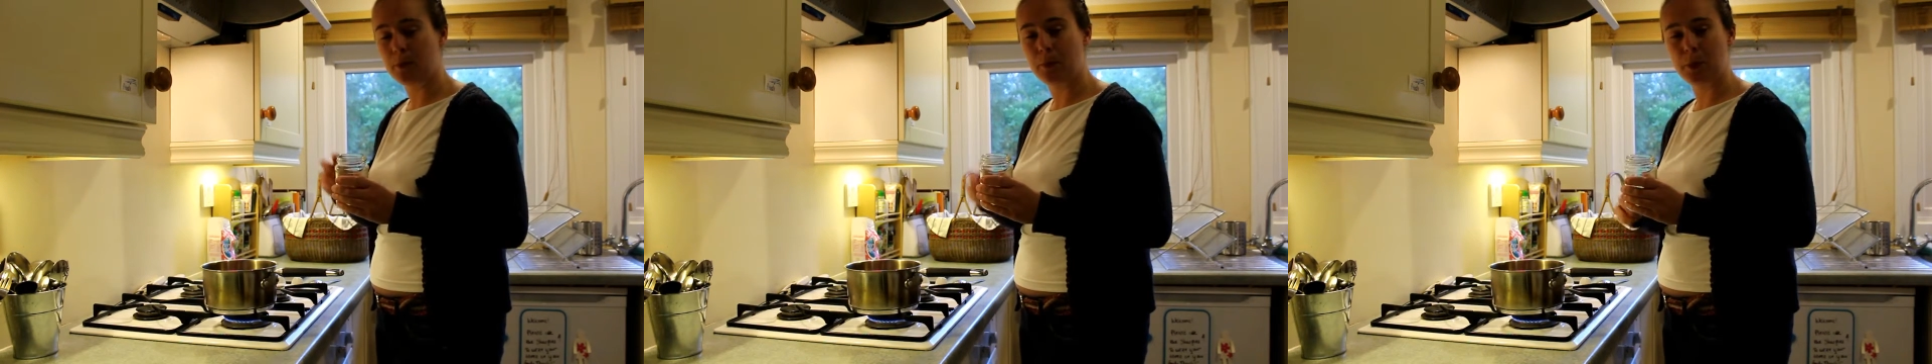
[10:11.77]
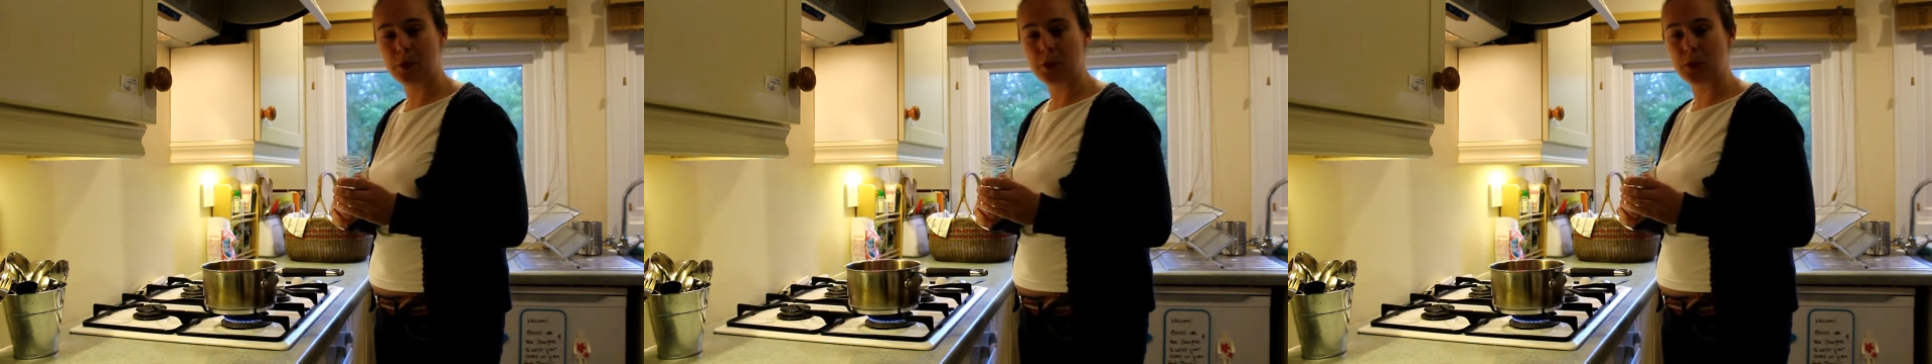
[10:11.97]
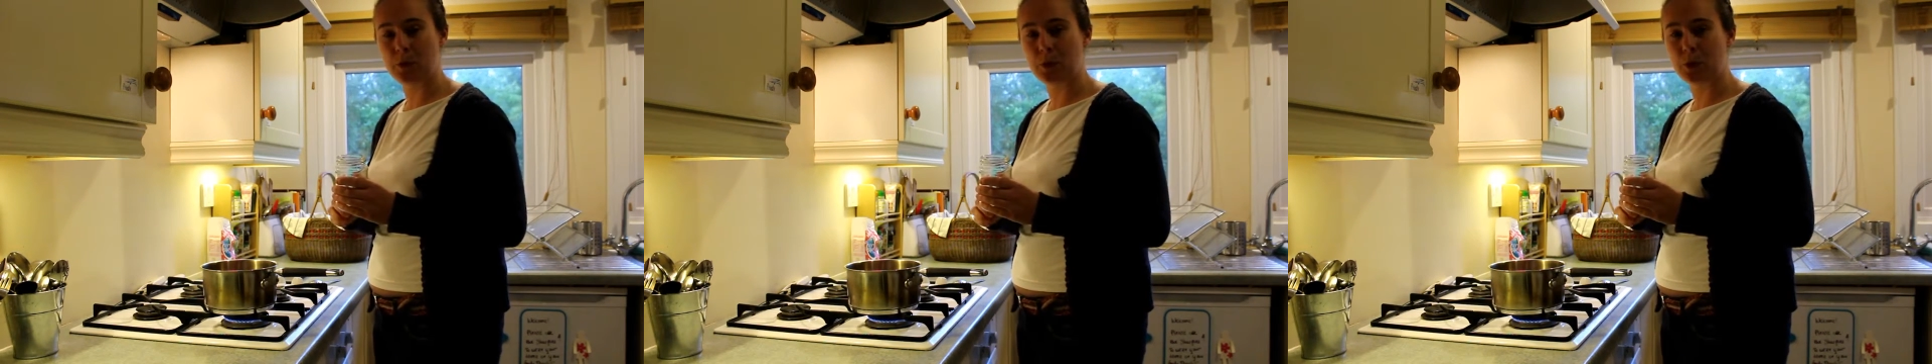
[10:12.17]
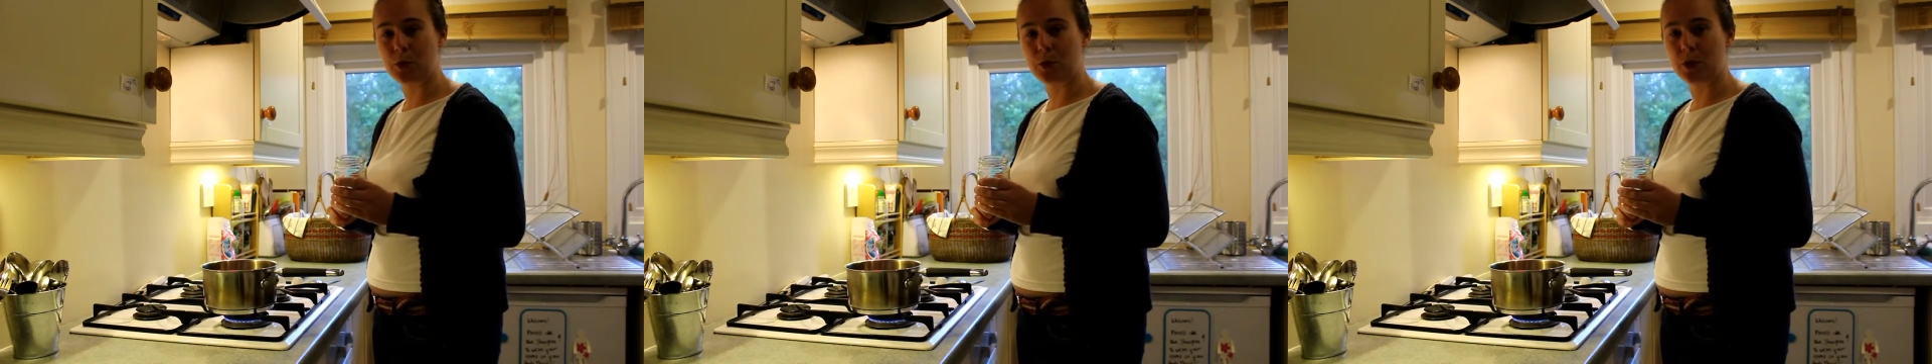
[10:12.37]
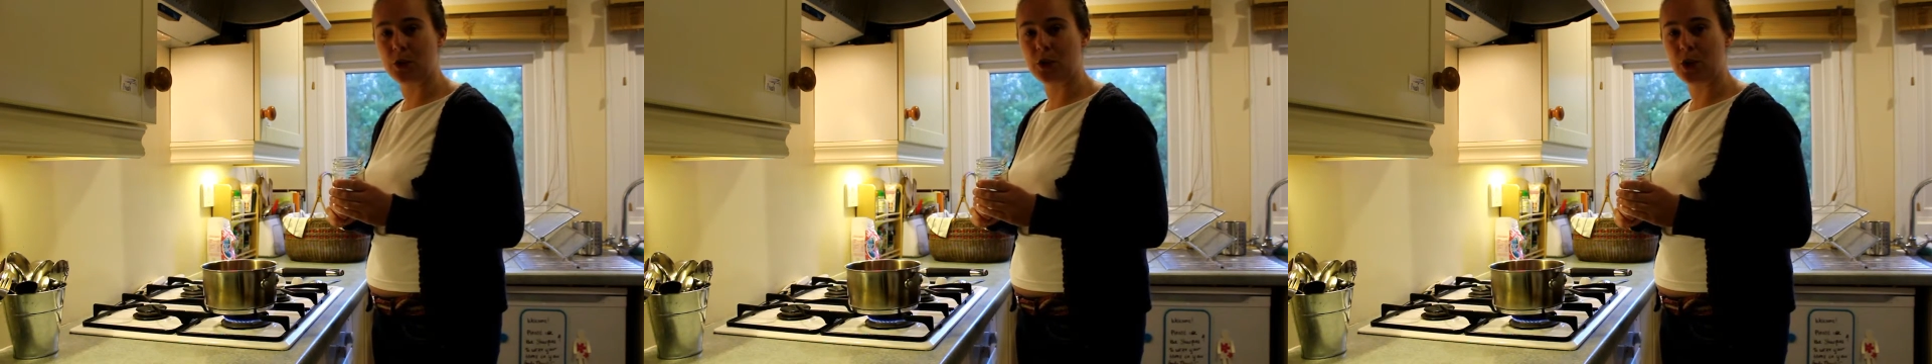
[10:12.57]
put some
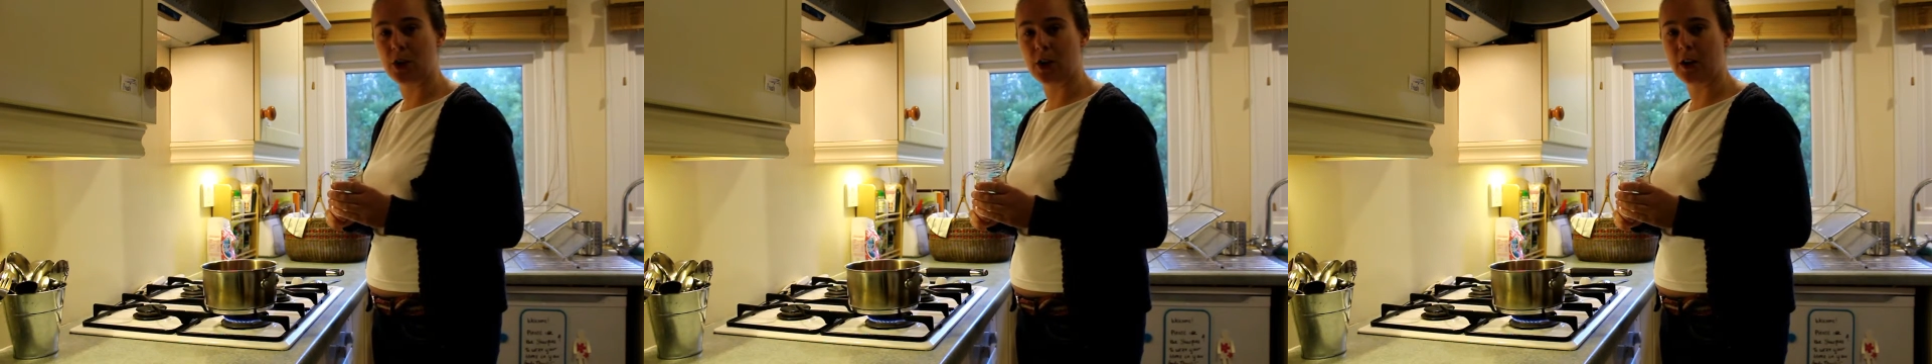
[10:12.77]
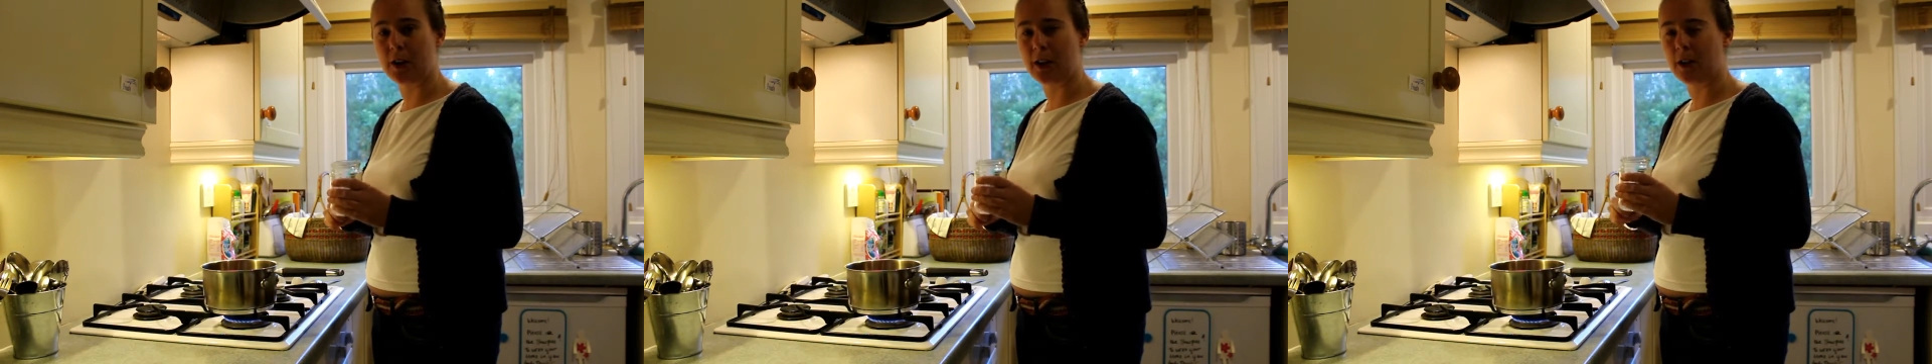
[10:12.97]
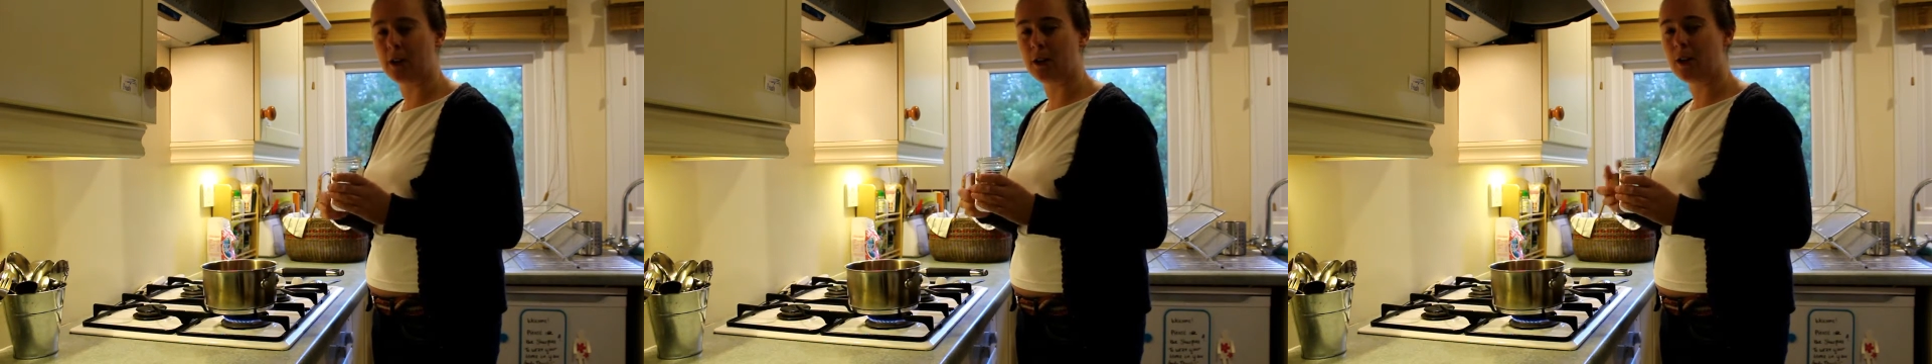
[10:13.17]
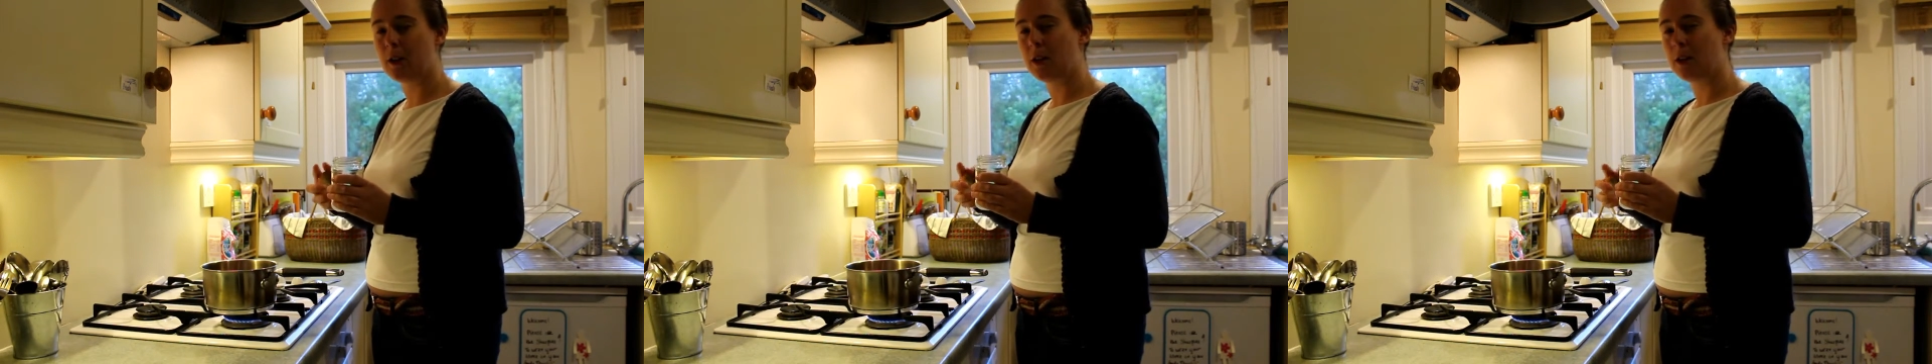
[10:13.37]
water in the jar and then